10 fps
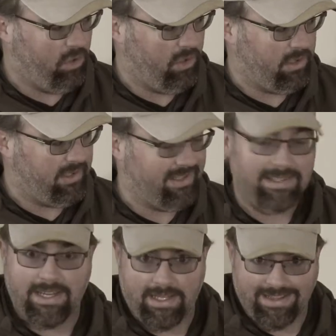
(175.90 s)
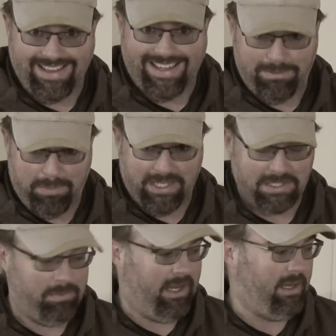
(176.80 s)
could contain
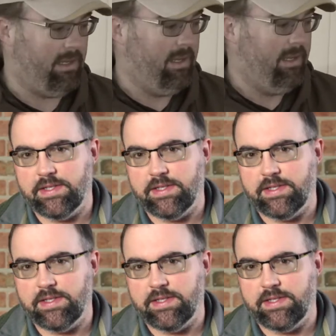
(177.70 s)
lead-based paint.